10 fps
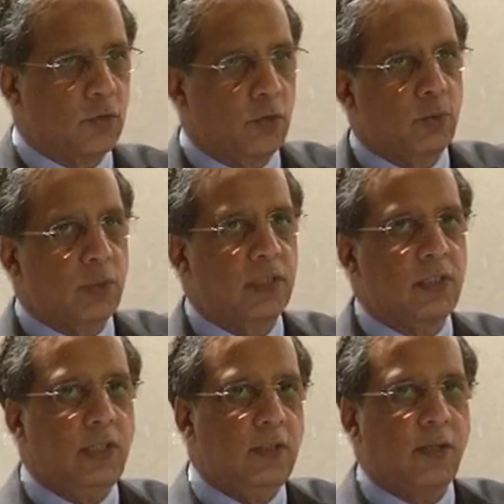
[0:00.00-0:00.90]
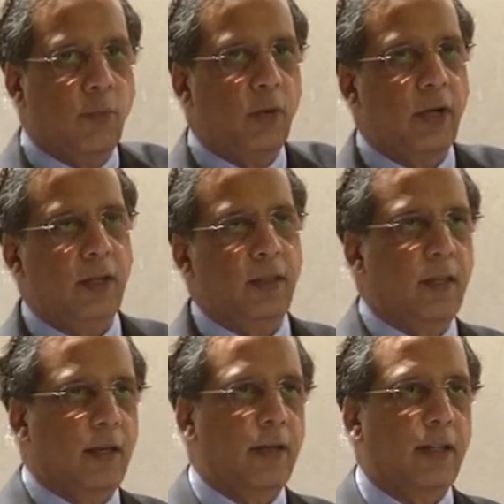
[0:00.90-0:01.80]
so you'll see somewhere in
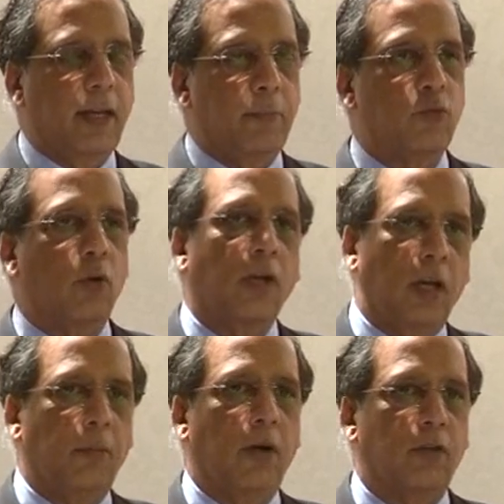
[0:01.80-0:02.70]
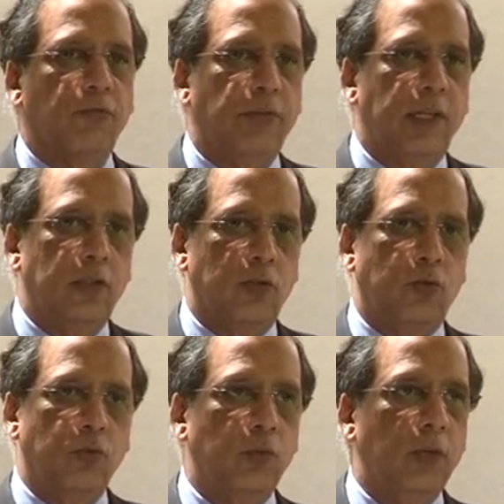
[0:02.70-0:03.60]
there that I'm talking about a phase
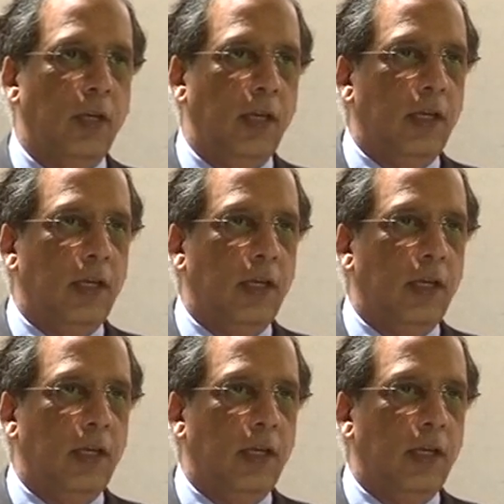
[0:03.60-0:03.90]
two.